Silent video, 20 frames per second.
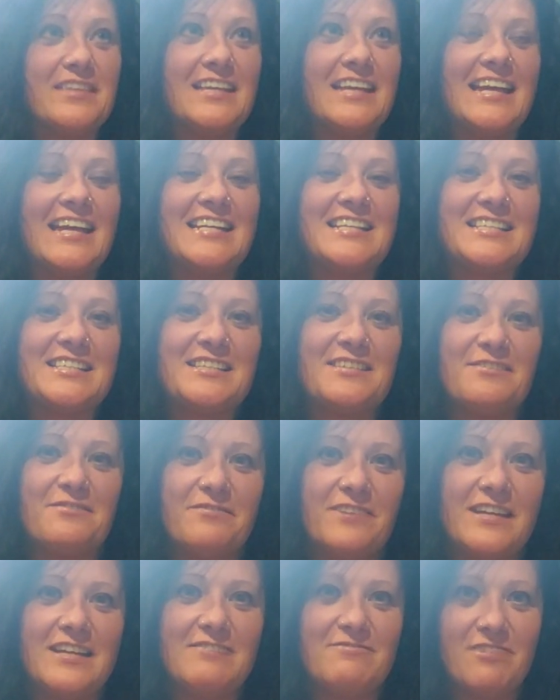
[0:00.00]
It's
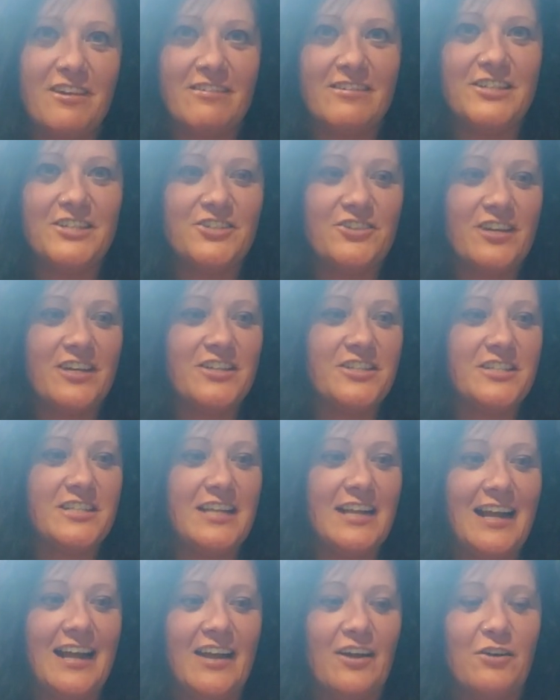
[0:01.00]
feeling very strange
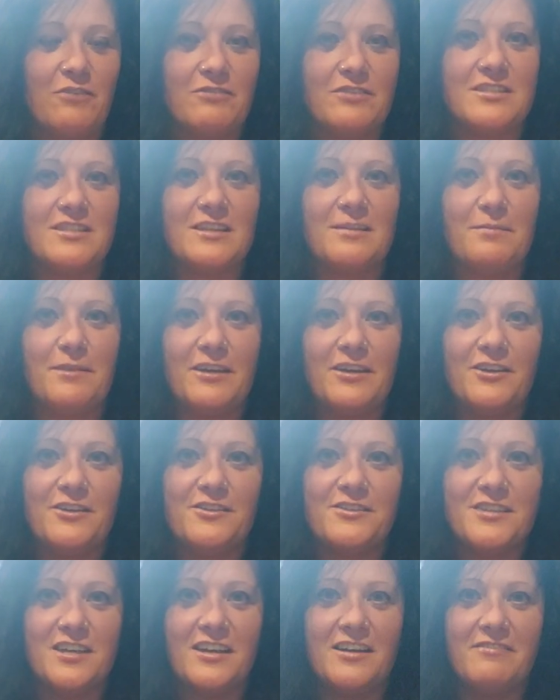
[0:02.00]
today, obviously,
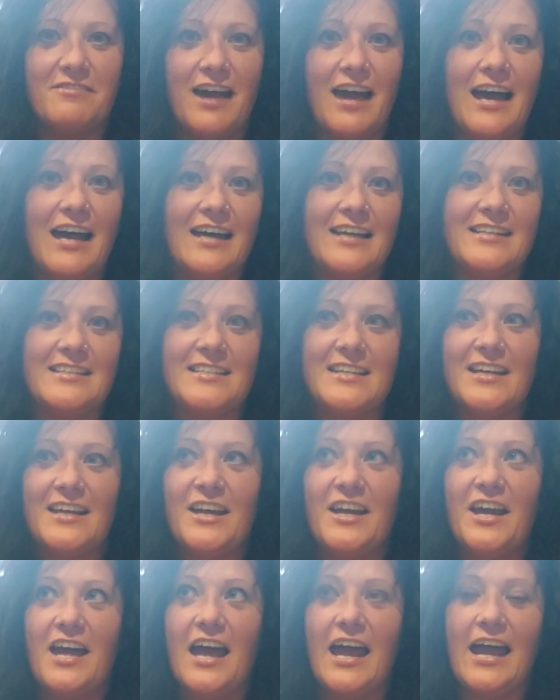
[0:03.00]
because I've had
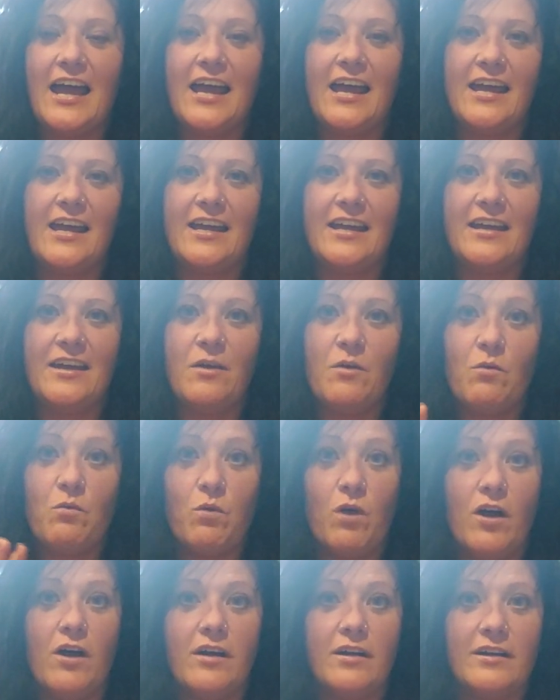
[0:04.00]
a
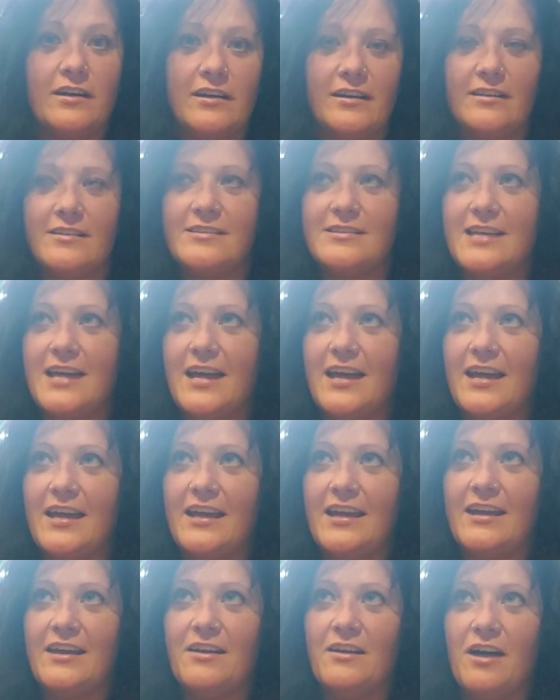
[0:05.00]
work
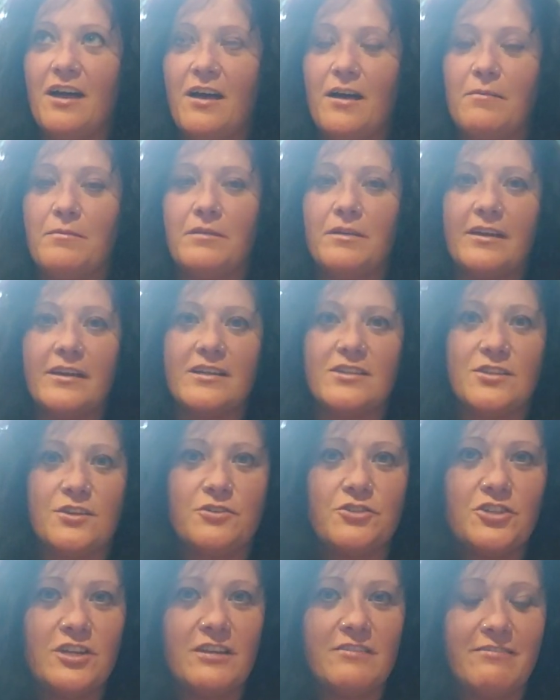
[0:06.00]
day, like a
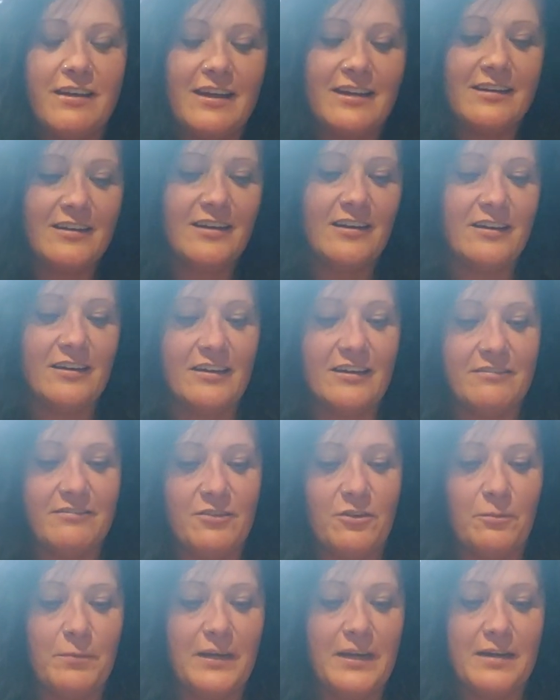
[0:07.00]
social event. I've
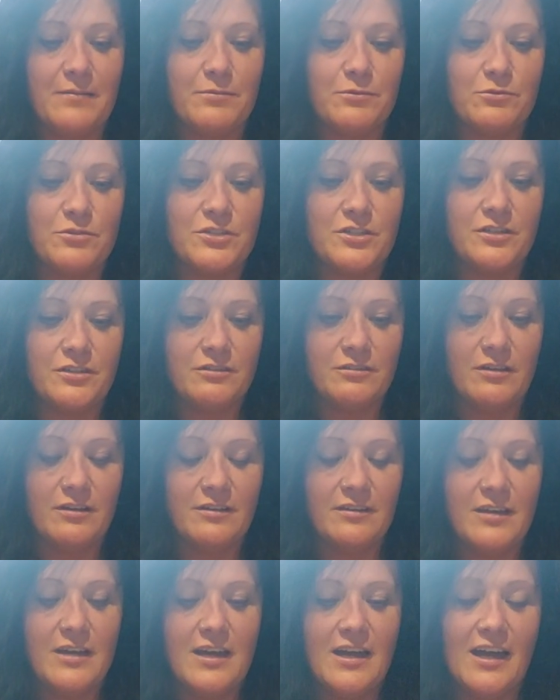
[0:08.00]
not been able to,
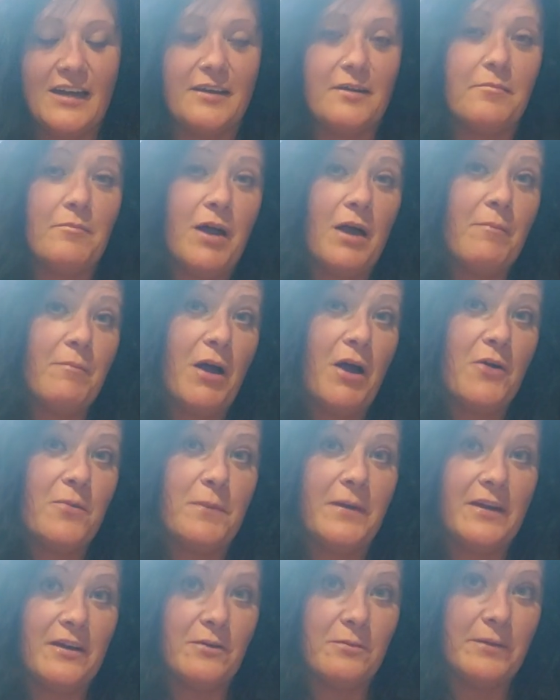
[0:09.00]
and I'm
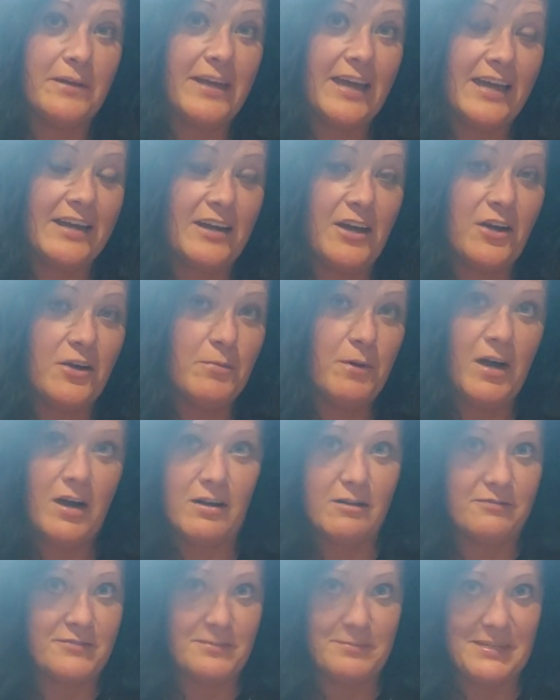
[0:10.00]
hoping I'll be getting home
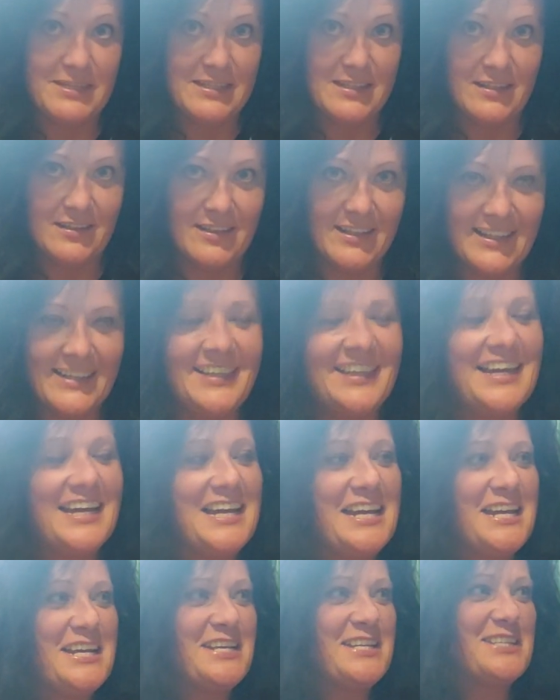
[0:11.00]
after midnight.
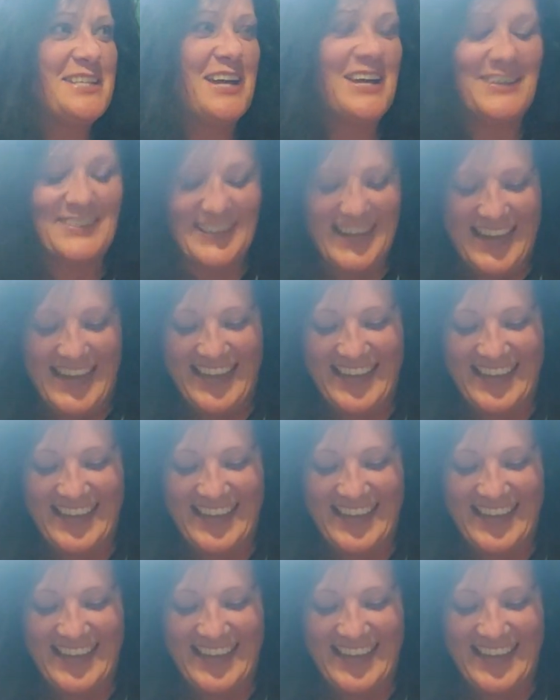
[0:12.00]
So